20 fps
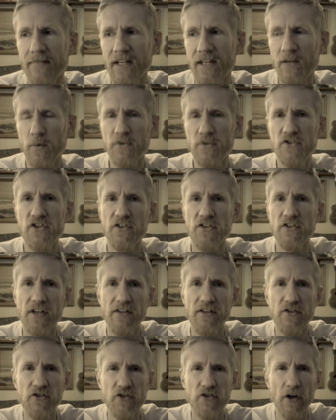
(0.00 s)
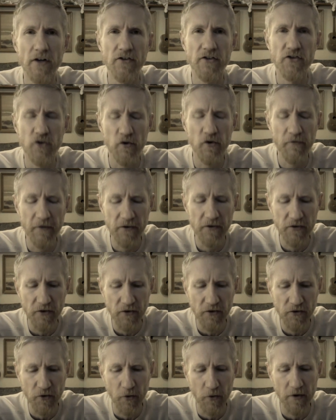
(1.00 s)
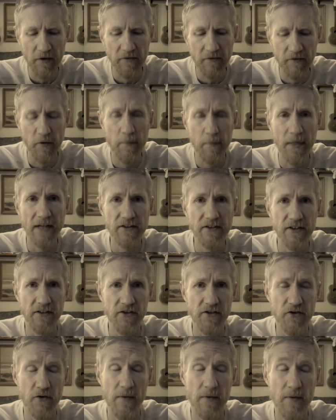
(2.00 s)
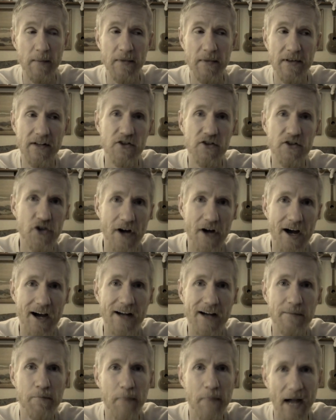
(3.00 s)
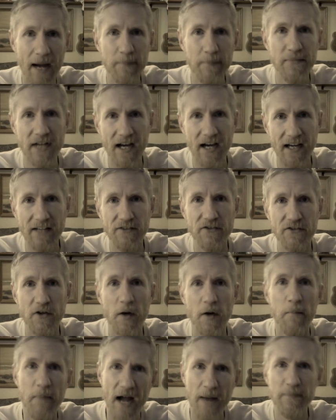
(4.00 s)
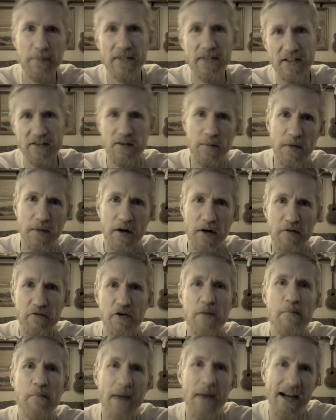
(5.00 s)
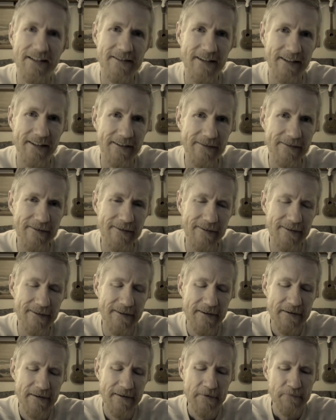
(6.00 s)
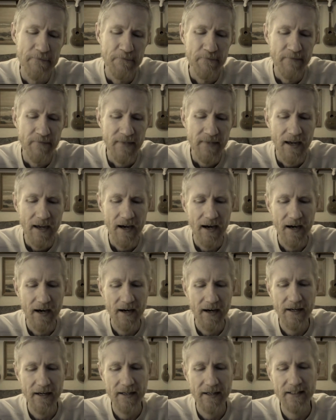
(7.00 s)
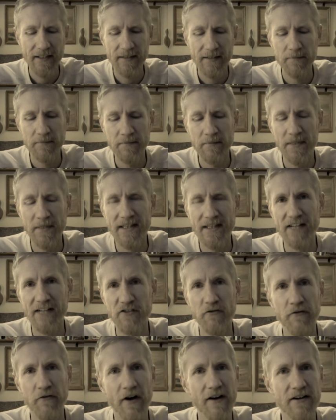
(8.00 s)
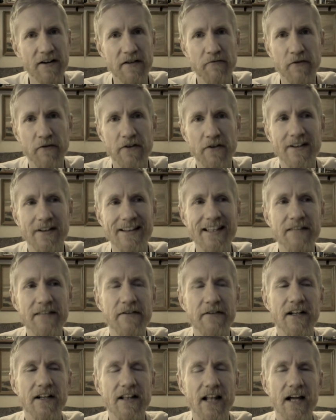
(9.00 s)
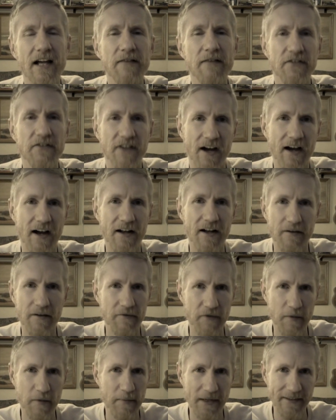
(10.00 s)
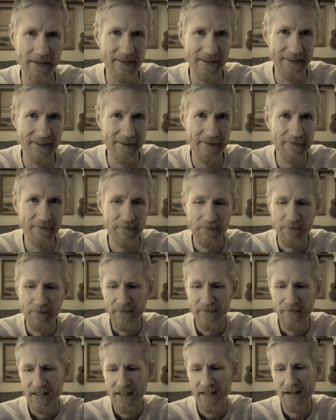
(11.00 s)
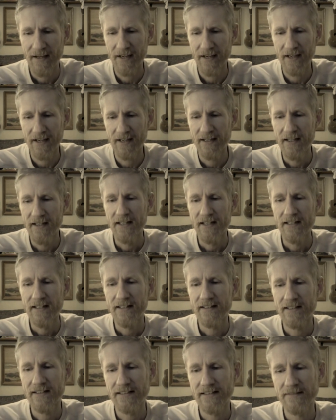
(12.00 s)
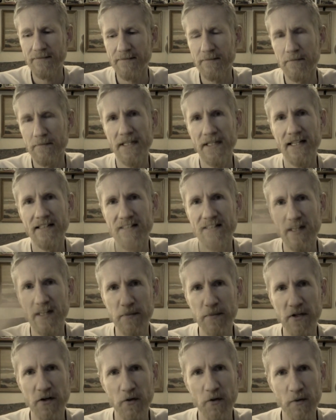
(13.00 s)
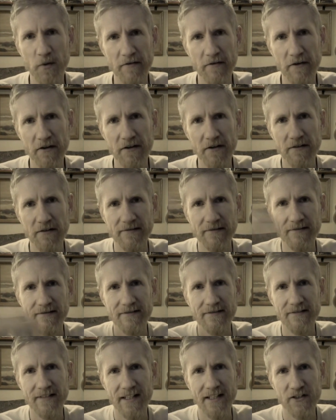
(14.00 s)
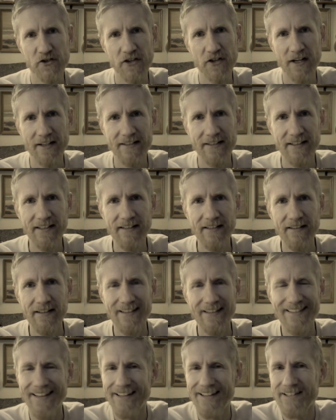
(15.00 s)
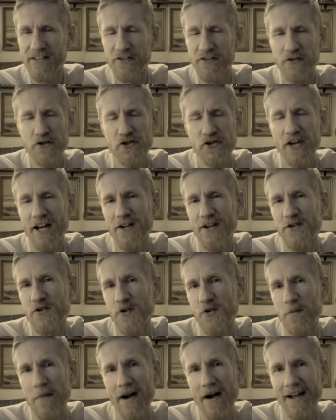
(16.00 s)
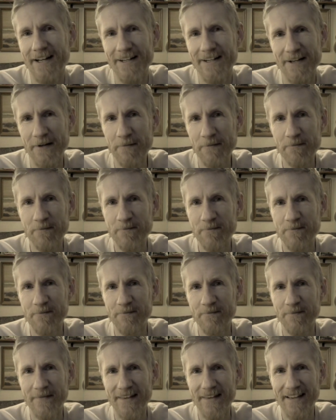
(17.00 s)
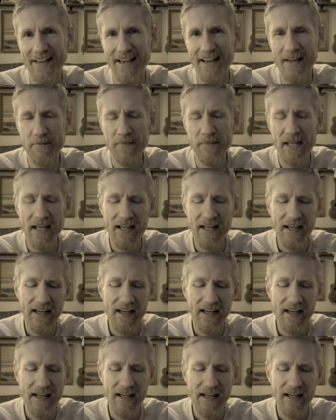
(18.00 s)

It was just a surface sort of repentance. You remember that John baptized a baptism of repentance. But that's far different than living a lifestyle of repentance. Being dipped in a river like John did, that doesn't change your mind. Okay.